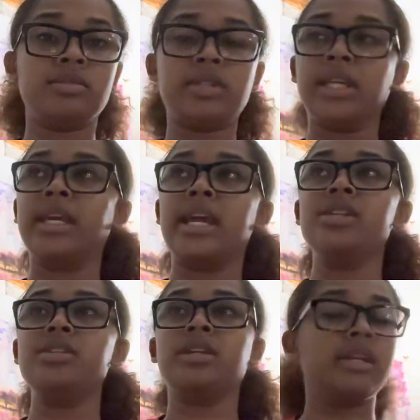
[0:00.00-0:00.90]

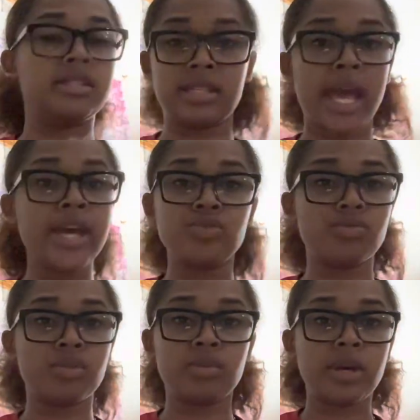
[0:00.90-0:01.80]
engage in it, it's
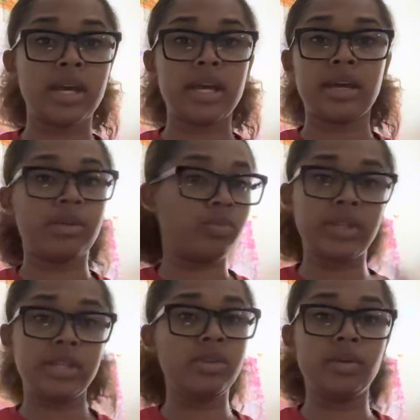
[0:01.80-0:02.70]
natural.
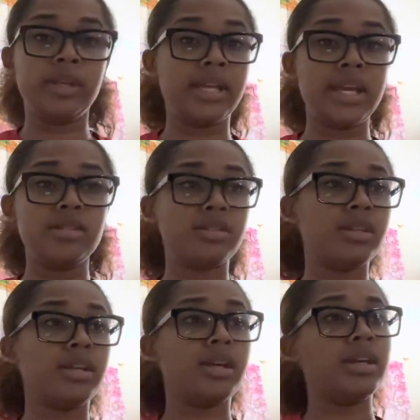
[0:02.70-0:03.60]
When you don't engage in
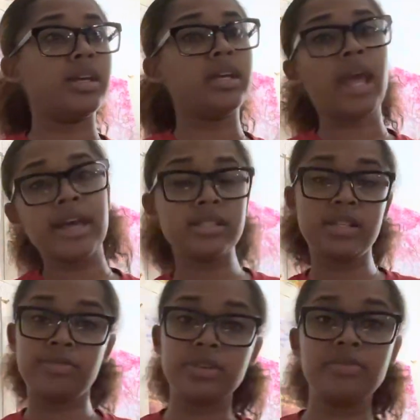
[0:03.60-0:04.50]
it, it has
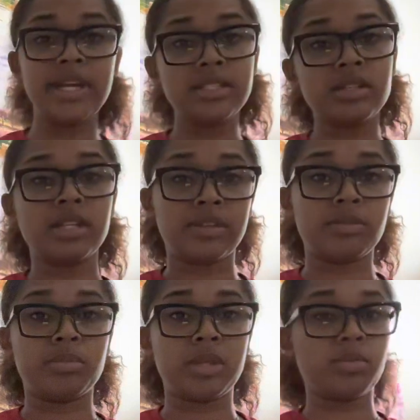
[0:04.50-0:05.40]
different effects on
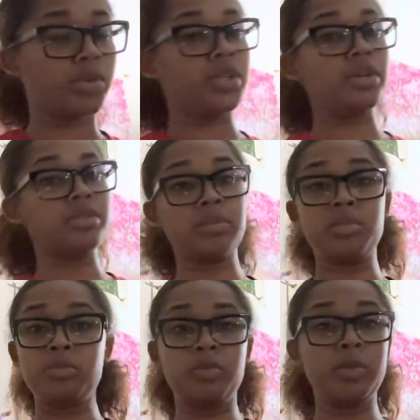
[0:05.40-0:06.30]
different people. You know, some
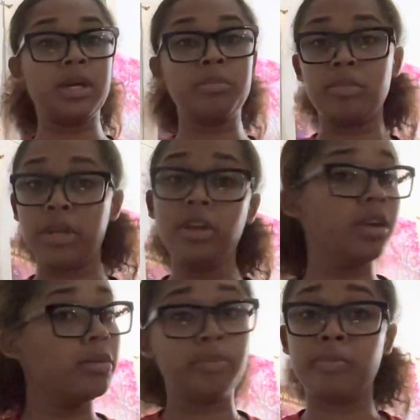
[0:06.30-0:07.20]
people become
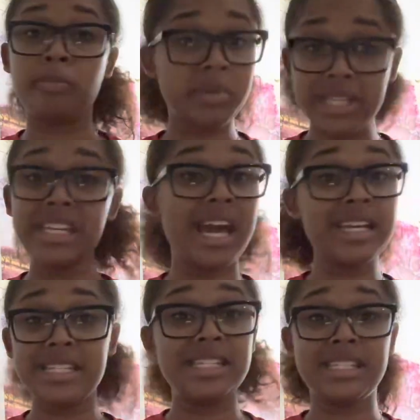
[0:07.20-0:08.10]
bitter
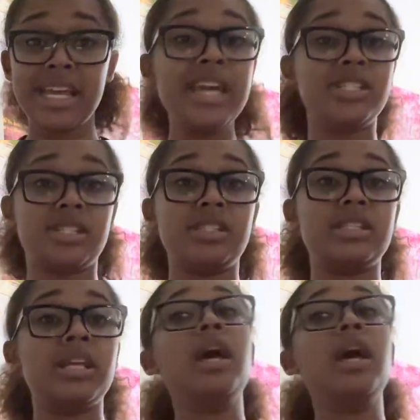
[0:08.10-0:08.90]
bitches,